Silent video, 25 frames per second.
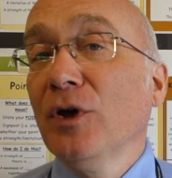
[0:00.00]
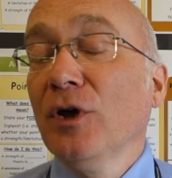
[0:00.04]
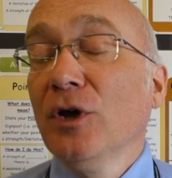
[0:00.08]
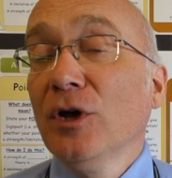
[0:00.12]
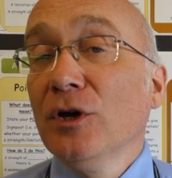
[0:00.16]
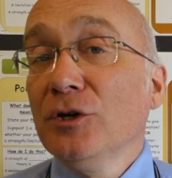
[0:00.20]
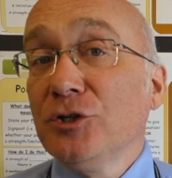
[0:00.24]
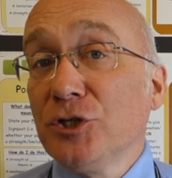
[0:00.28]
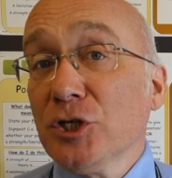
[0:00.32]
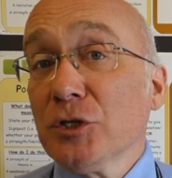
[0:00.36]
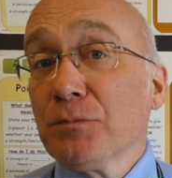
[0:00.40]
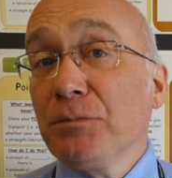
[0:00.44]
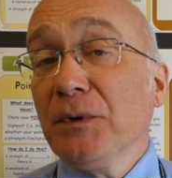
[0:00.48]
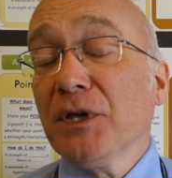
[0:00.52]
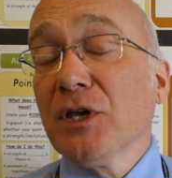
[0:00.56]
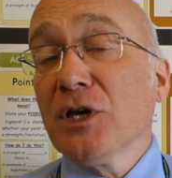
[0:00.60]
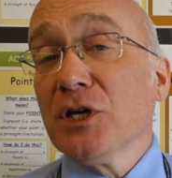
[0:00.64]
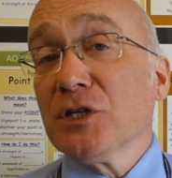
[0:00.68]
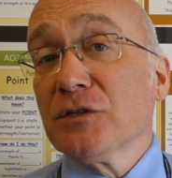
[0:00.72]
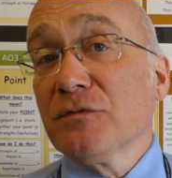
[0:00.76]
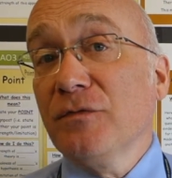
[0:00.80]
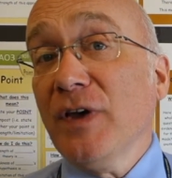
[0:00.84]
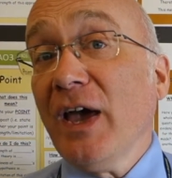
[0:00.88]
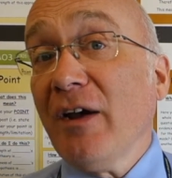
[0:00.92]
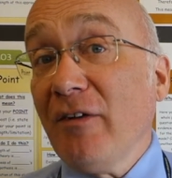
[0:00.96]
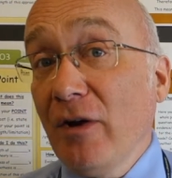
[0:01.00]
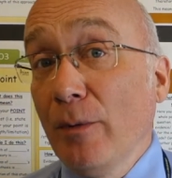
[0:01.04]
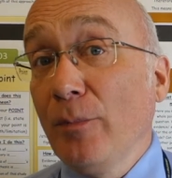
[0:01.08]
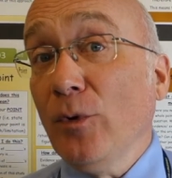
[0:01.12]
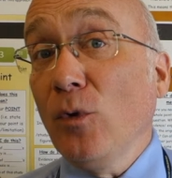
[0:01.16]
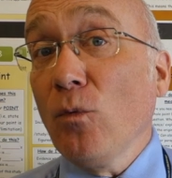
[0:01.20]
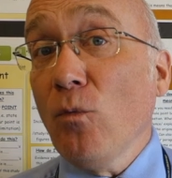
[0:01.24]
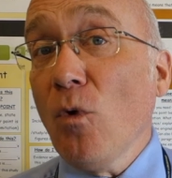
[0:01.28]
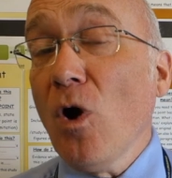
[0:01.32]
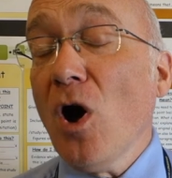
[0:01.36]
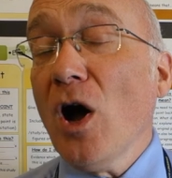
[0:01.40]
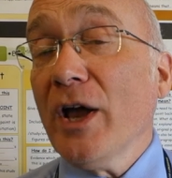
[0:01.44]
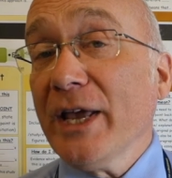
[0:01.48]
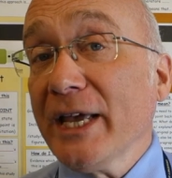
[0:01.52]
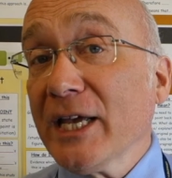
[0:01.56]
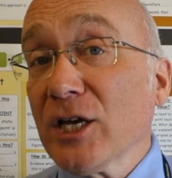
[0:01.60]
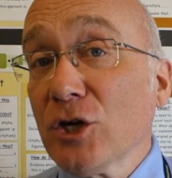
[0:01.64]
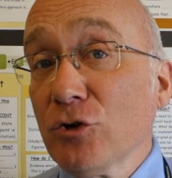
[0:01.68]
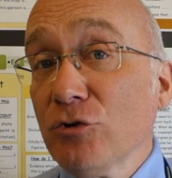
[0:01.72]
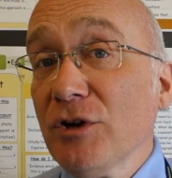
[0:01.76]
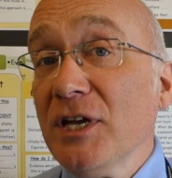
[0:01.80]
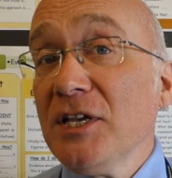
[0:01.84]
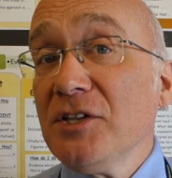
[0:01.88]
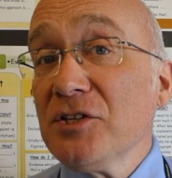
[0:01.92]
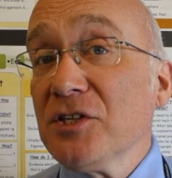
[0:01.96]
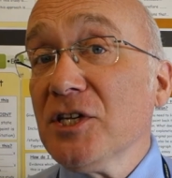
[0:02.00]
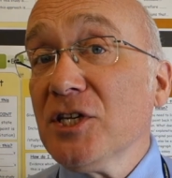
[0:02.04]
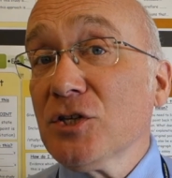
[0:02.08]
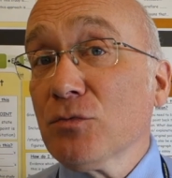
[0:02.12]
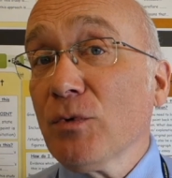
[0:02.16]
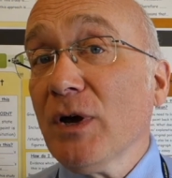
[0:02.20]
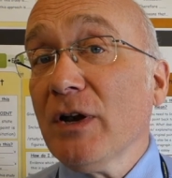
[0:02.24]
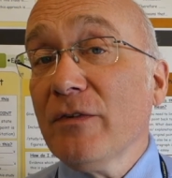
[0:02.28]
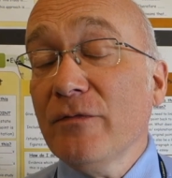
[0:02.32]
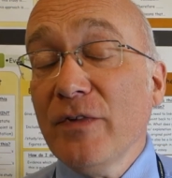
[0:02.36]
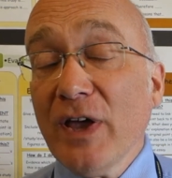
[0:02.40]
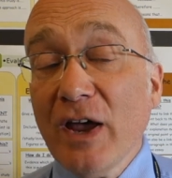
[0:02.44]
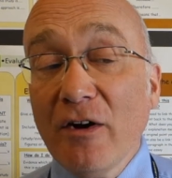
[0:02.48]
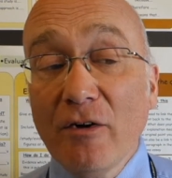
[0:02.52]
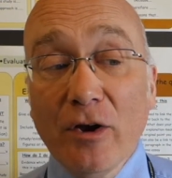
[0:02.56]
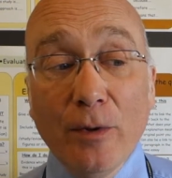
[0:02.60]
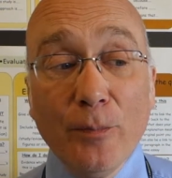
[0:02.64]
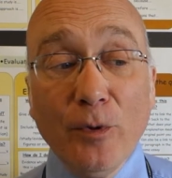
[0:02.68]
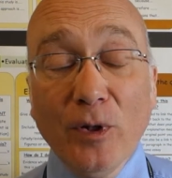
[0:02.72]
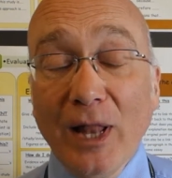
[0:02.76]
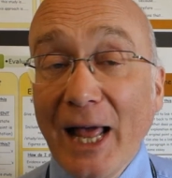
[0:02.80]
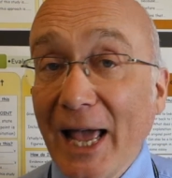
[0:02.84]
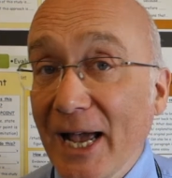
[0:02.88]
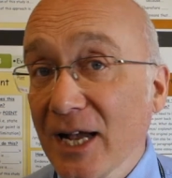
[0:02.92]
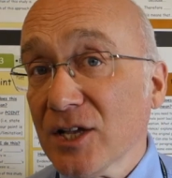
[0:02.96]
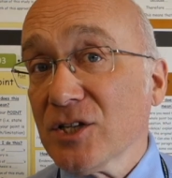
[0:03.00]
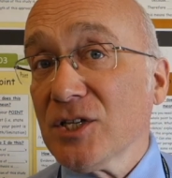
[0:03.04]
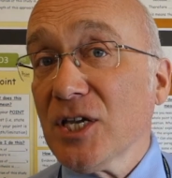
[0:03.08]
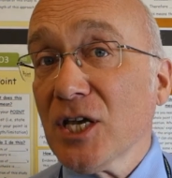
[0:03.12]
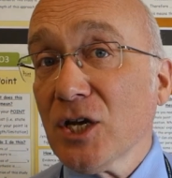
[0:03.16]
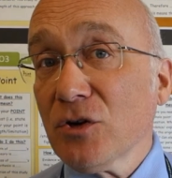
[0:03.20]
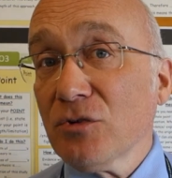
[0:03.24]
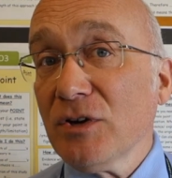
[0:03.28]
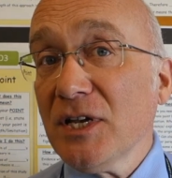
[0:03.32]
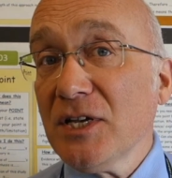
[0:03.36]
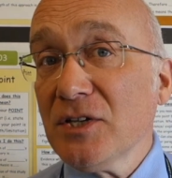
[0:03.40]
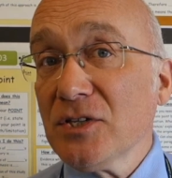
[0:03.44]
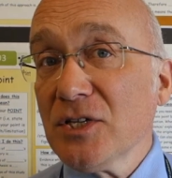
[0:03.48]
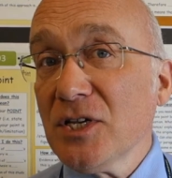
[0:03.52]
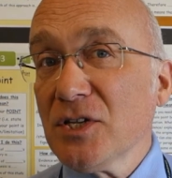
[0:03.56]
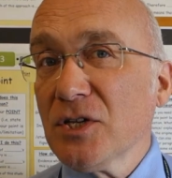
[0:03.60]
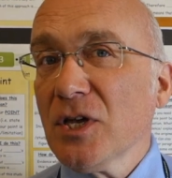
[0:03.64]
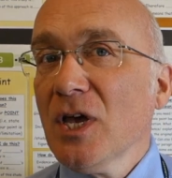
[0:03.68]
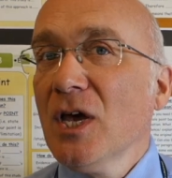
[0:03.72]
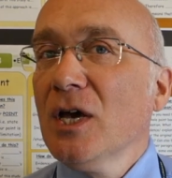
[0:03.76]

Just because variable y increases when variable x increases